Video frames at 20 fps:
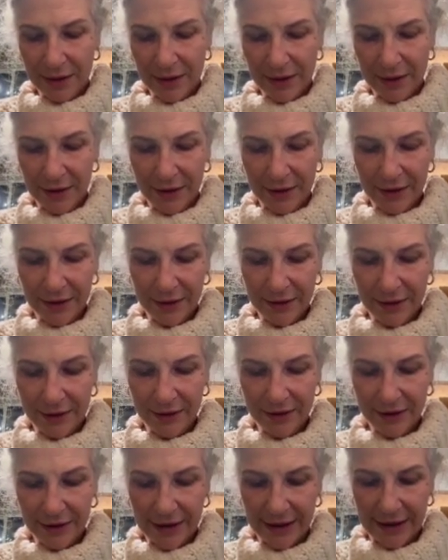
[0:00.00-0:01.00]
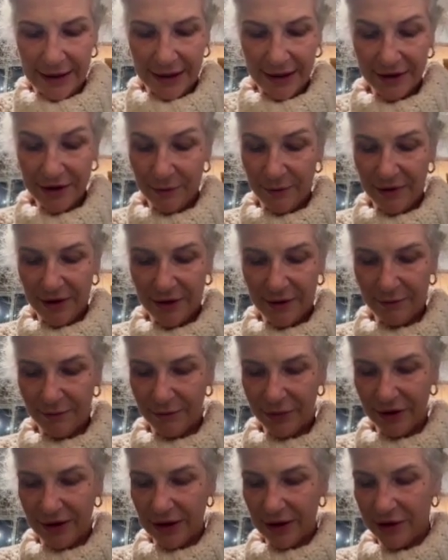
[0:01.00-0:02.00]
I had to
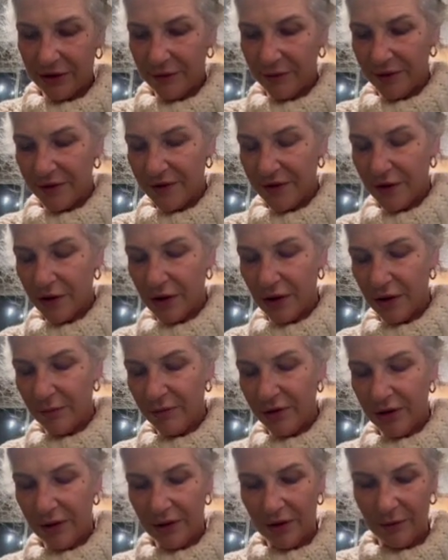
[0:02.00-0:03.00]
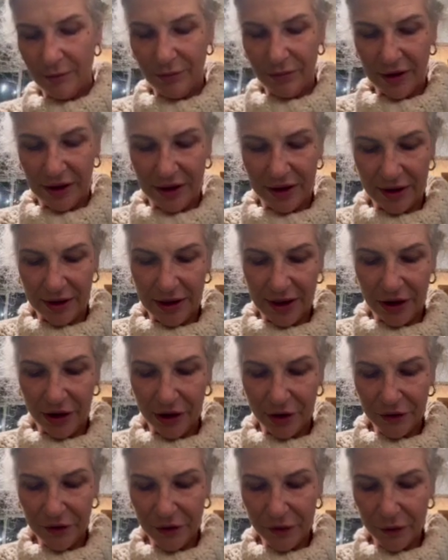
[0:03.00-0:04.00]
put that to a stop. But I
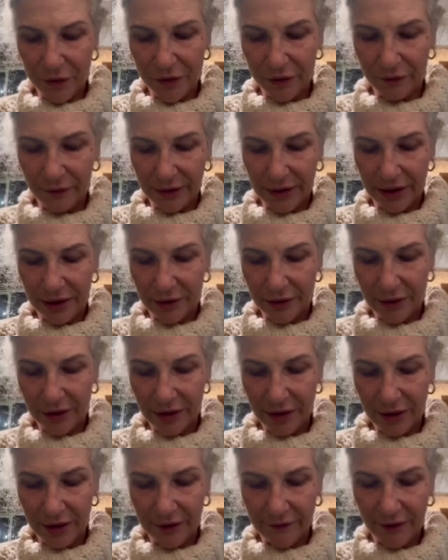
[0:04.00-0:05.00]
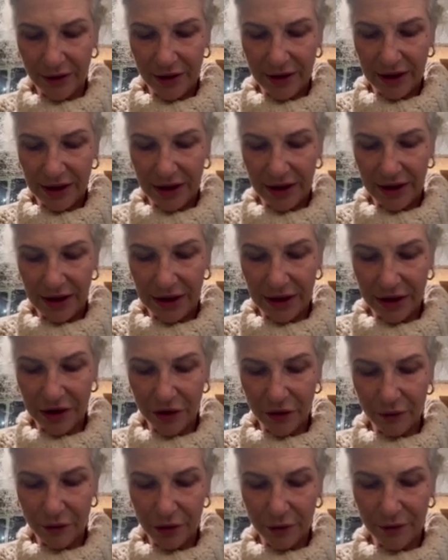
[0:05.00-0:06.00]
also don't like cooking every day, and I
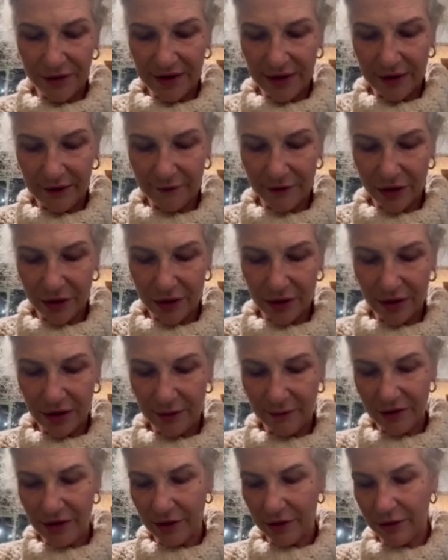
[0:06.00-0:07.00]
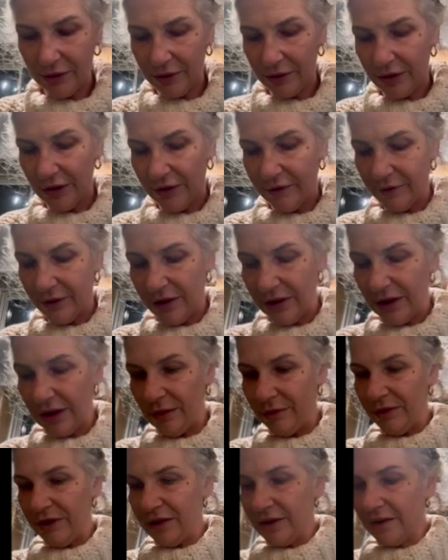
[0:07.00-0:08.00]
don't always have time to cook every day
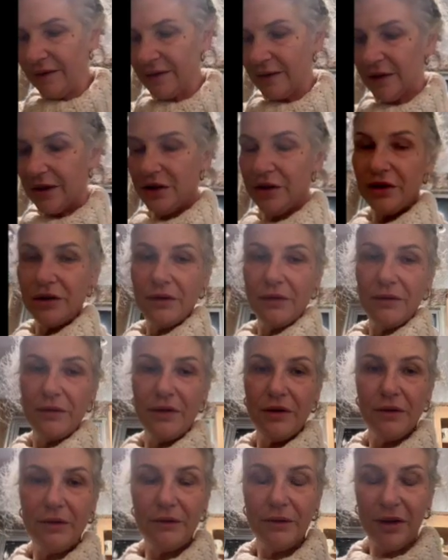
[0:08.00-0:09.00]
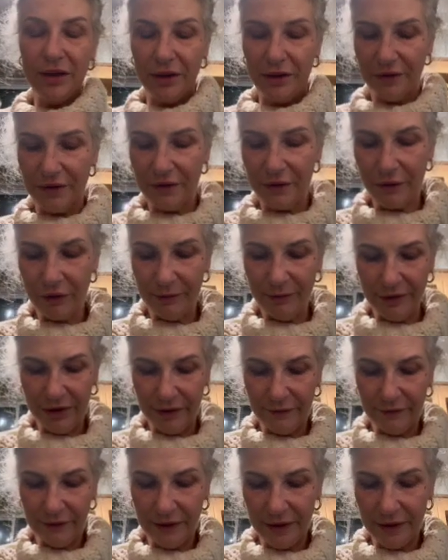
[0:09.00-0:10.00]
because I do an assortment
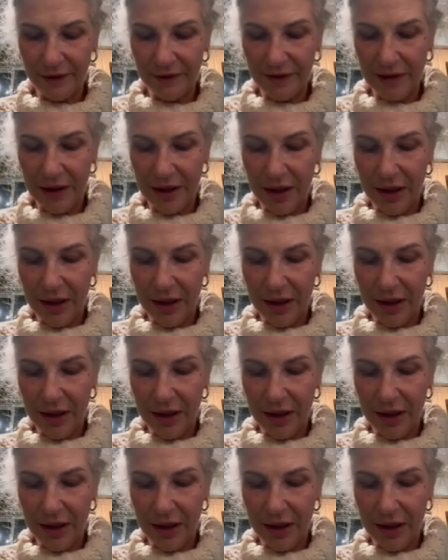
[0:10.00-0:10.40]
of things.